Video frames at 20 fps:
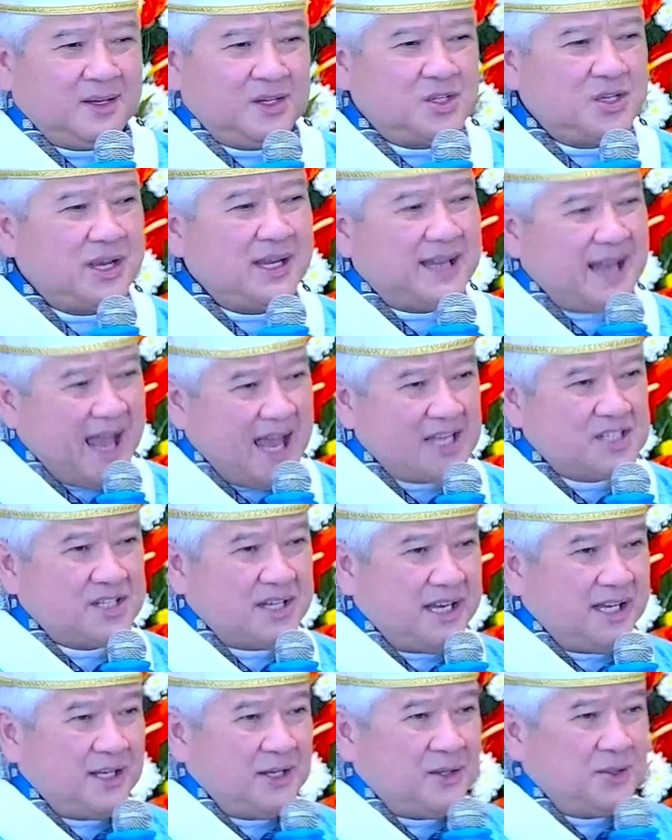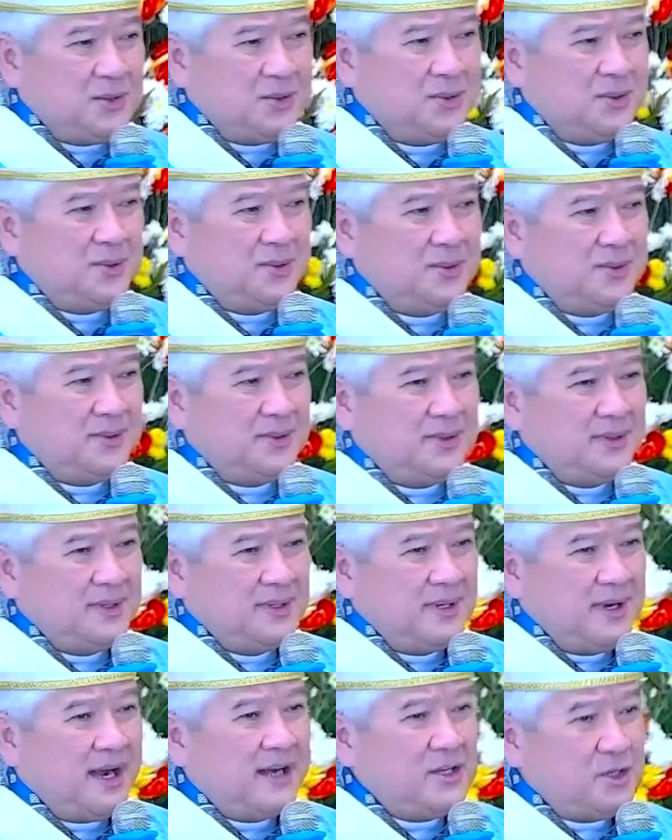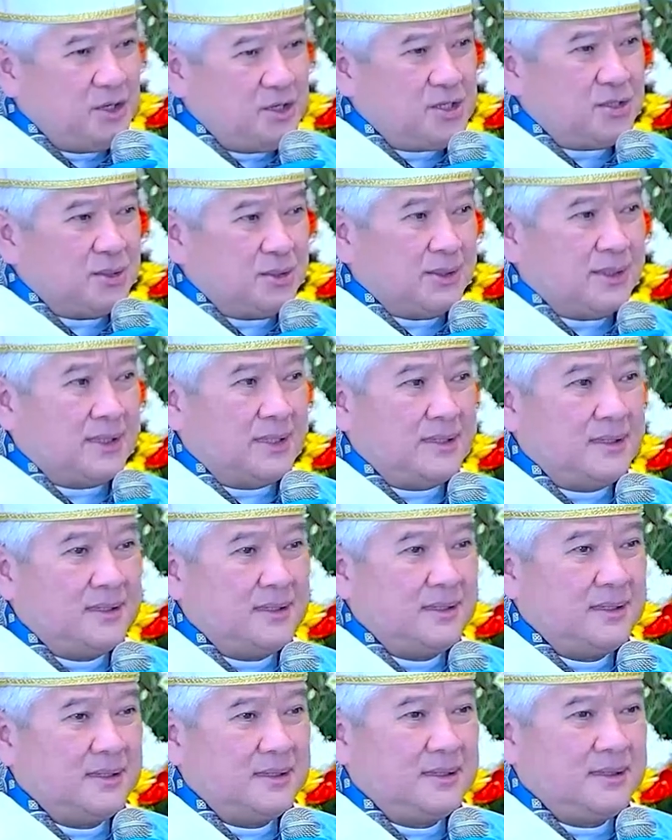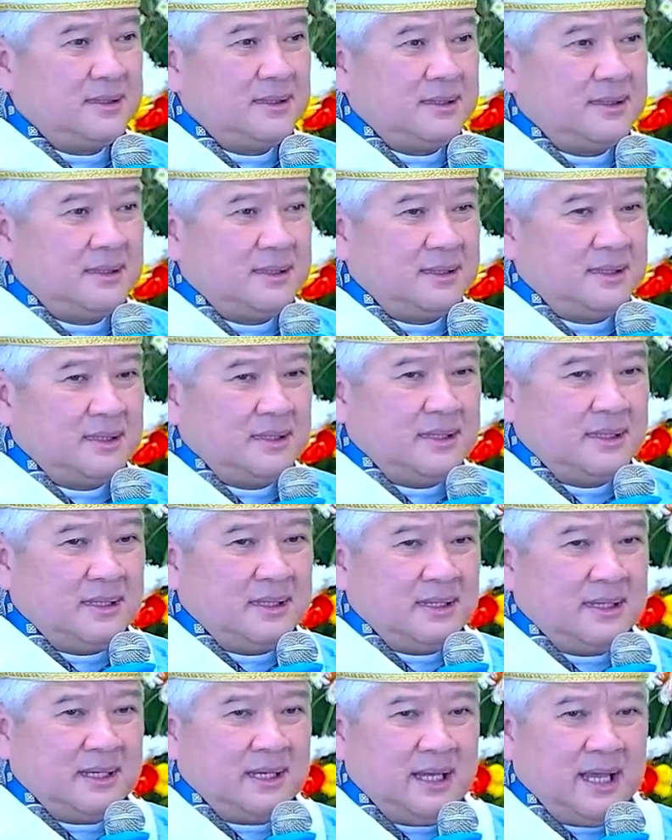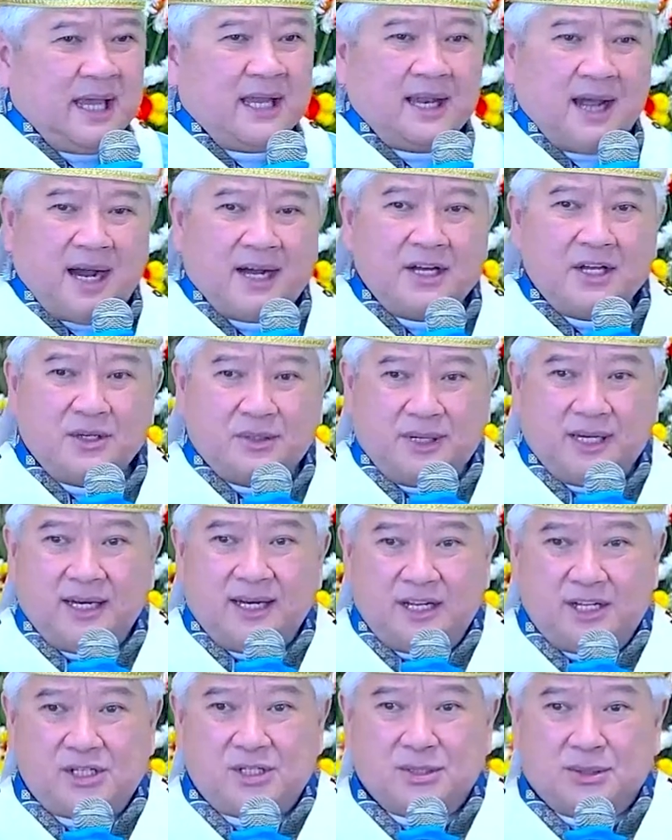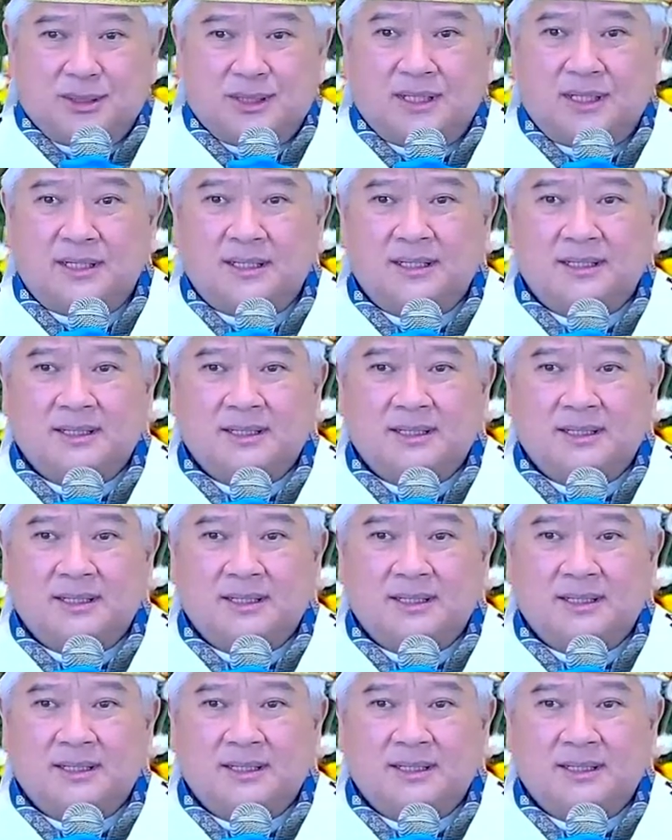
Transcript: So in asking you, are you sure? And are you really sure?